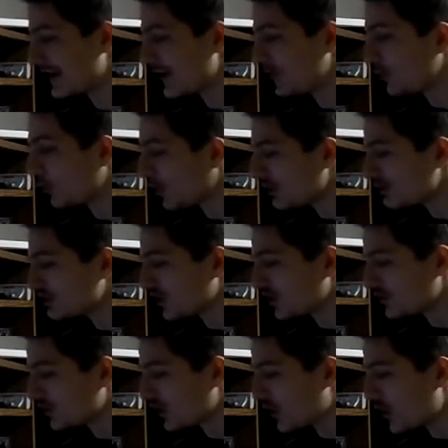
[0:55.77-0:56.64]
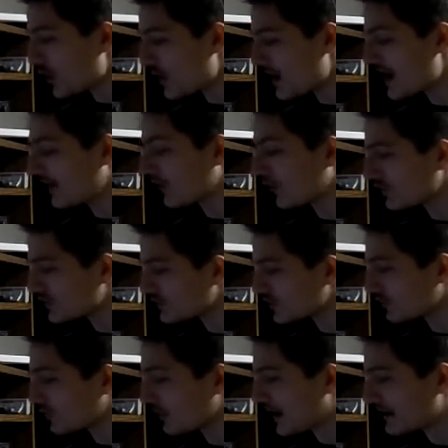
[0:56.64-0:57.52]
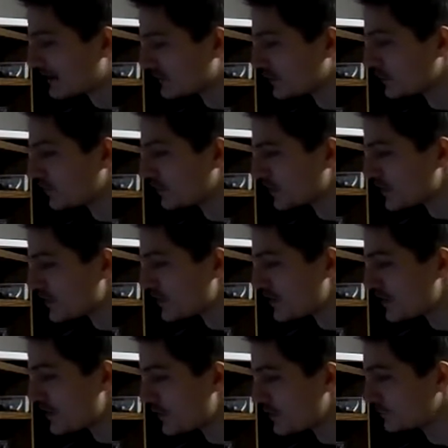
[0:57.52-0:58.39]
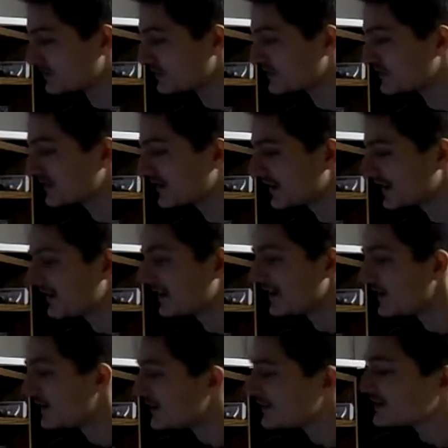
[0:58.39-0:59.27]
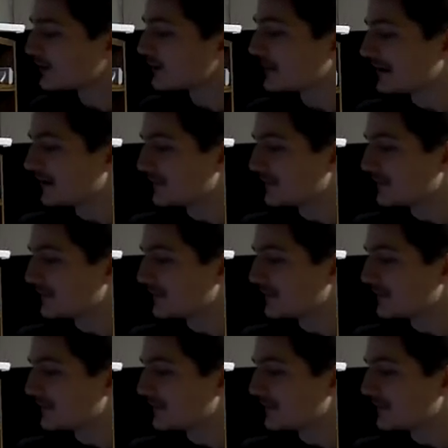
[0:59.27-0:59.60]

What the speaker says: Let's get right to the news. So,